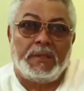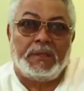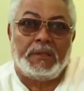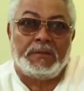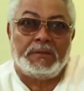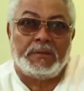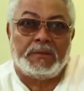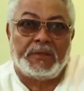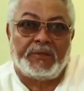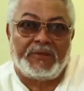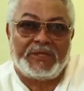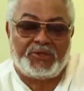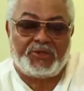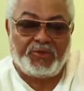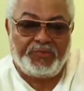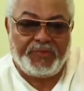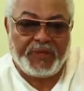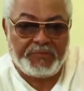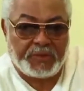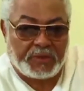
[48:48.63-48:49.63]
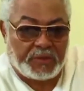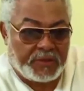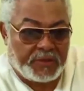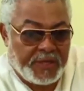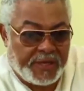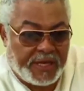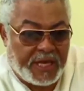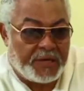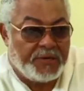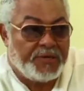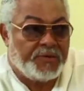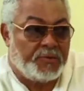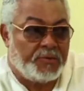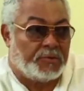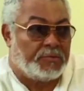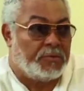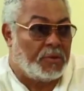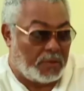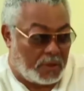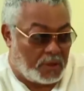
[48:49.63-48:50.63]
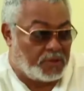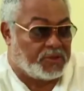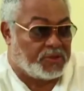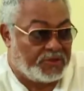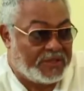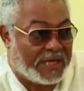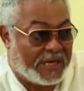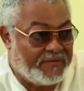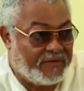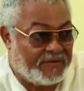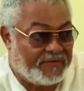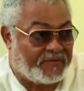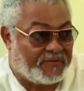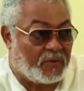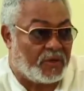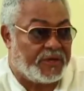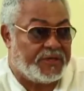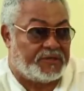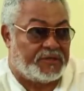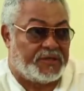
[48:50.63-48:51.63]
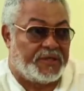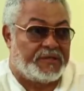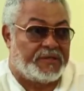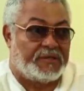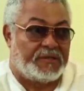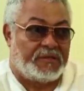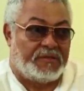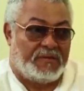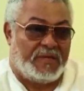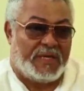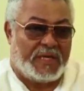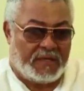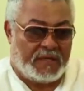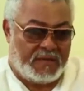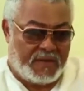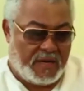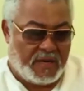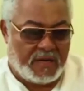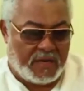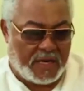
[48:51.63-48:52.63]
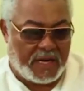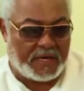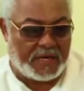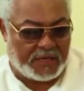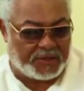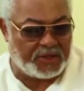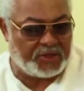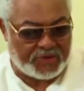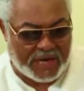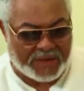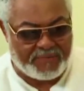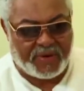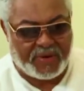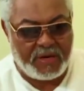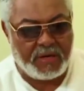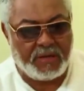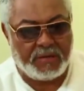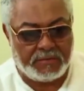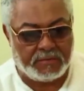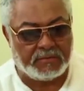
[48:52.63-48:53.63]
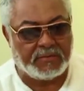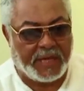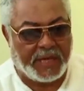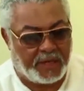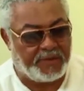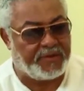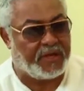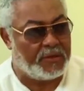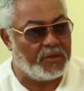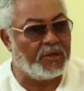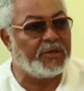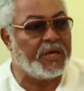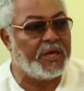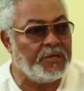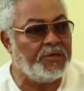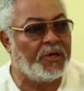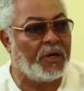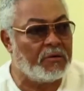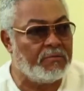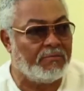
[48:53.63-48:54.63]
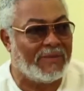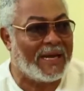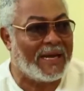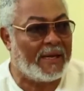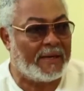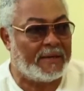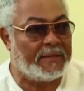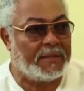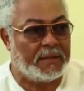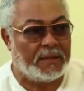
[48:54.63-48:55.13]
and there were two people on a canoe also diving for oysters, and a strapping, healthy-looking young man